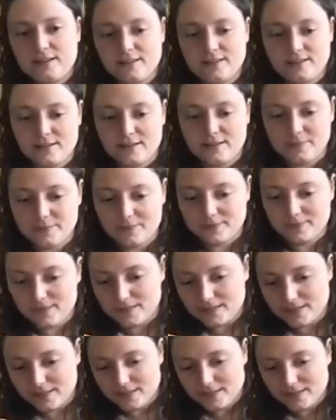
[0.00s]
Um,
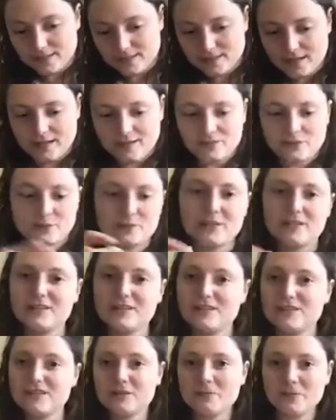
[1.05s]
I don't
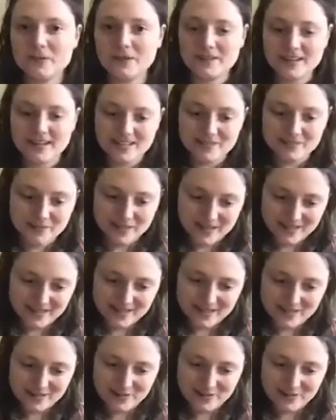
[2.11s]
necessarily realize when it's